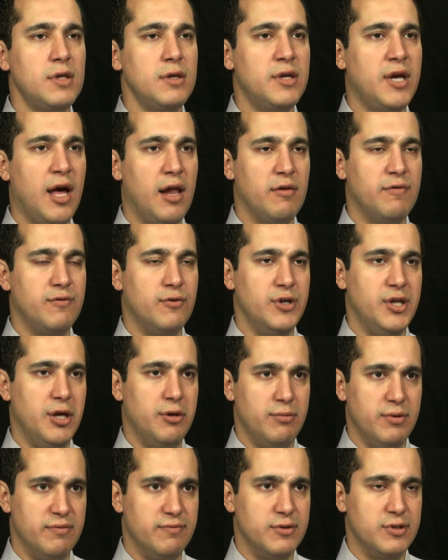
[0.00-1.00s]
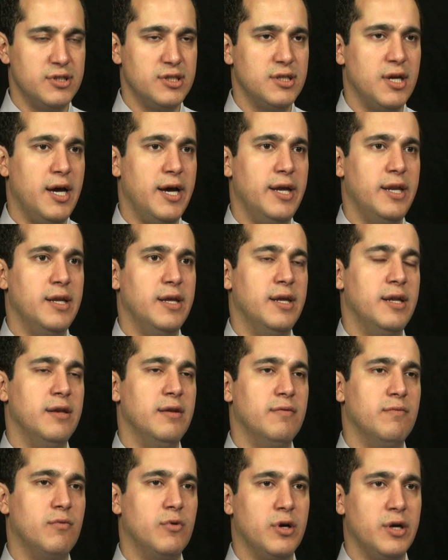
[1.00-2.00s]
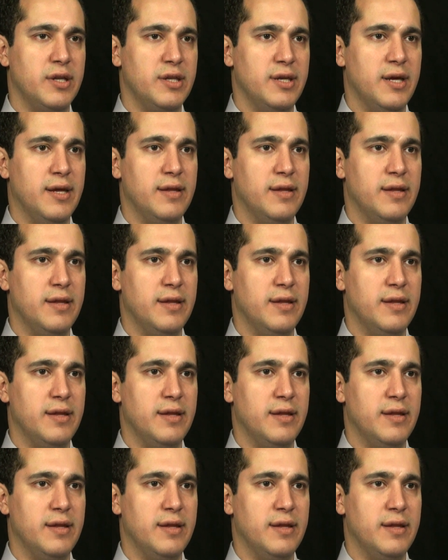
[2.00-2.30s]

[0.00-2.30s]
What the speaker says: California, Riverside, and worked